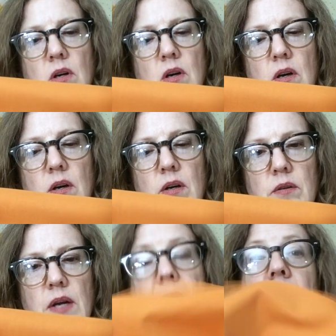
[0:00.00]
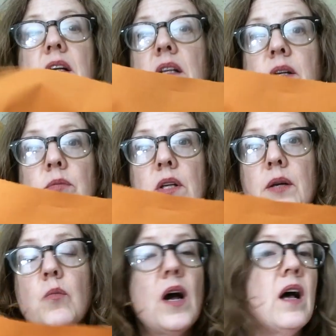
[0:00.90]
are handling
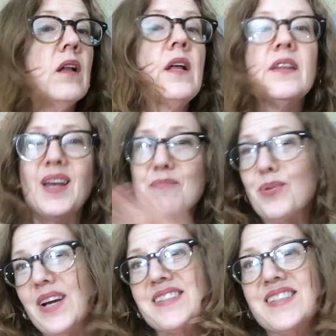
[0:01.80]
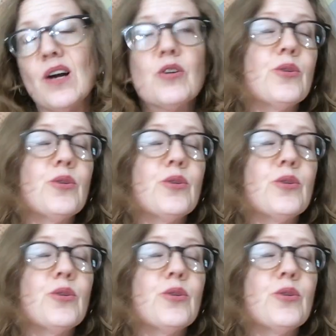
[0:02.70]
really well. They pressed out